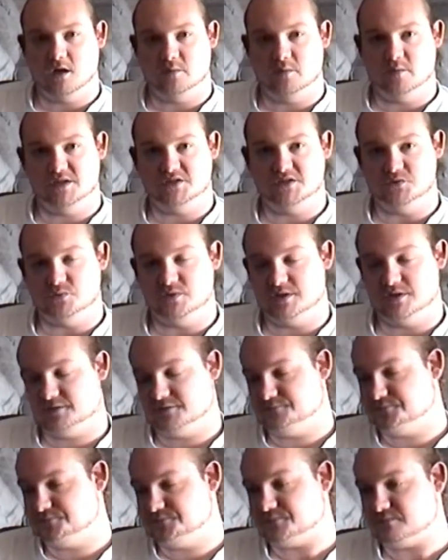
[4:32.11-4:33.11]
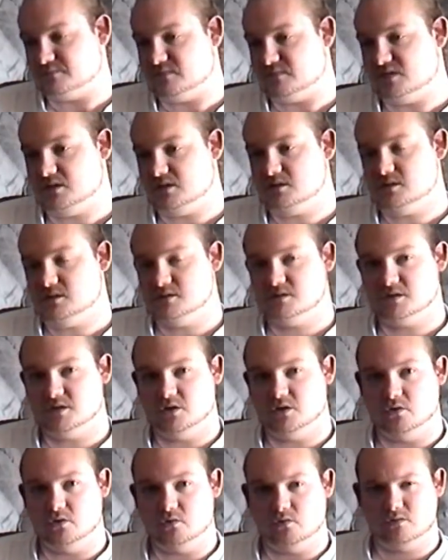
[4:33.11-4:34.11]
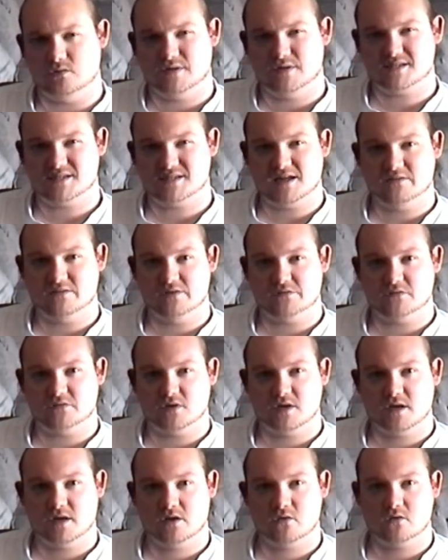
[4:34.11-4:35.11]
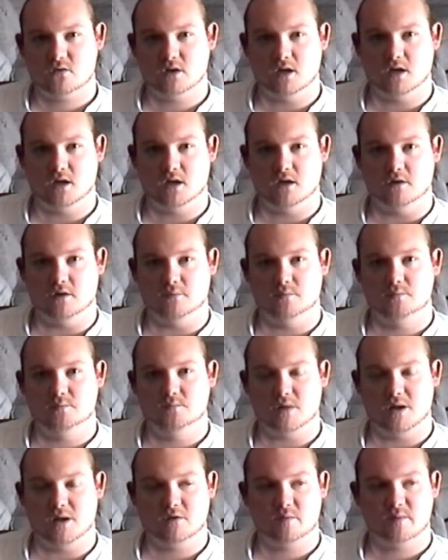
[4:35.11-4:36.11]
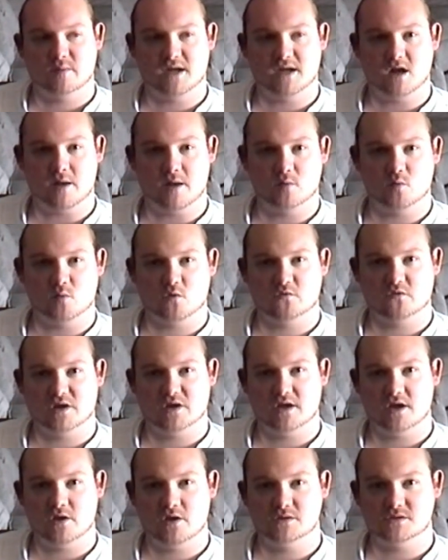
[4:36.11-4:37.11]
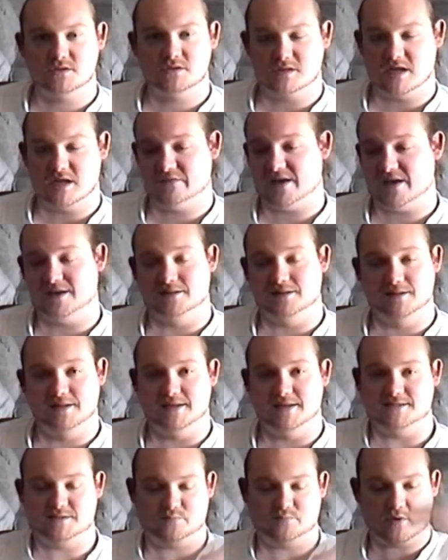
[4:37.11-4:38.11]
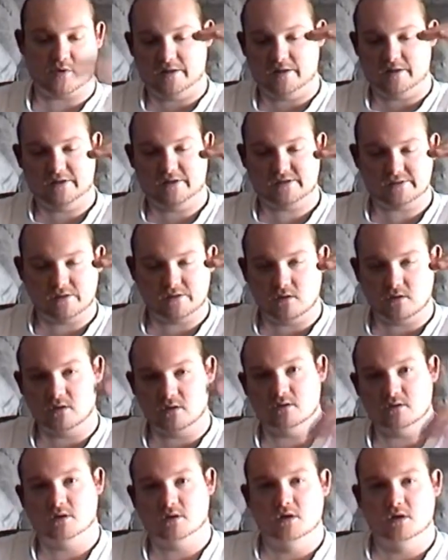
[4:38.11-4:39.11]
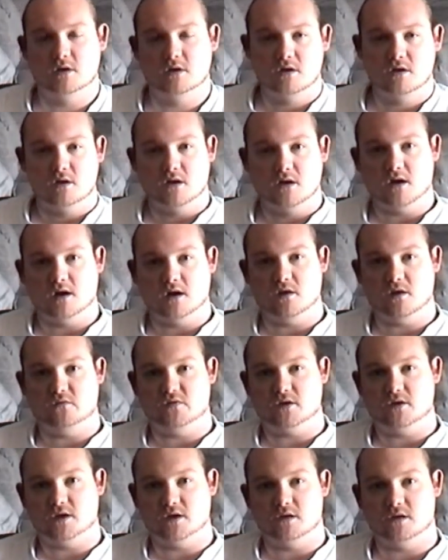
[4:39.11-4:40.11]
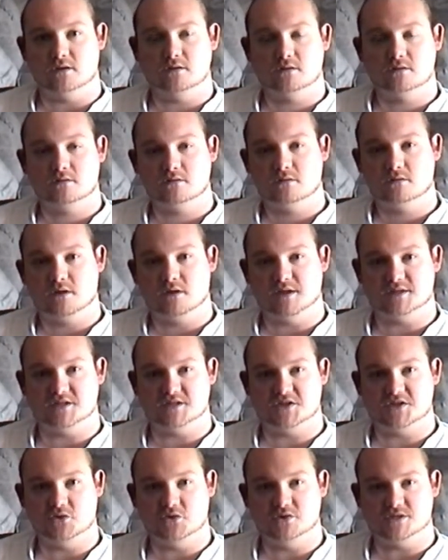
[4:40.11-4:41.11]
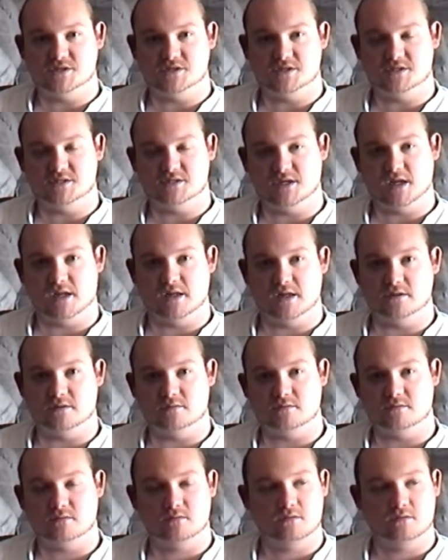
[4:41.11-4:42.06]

hit you with. So that's kind of it for now. I'm going to make a couple more videos. I've got a list probably this long of excuses and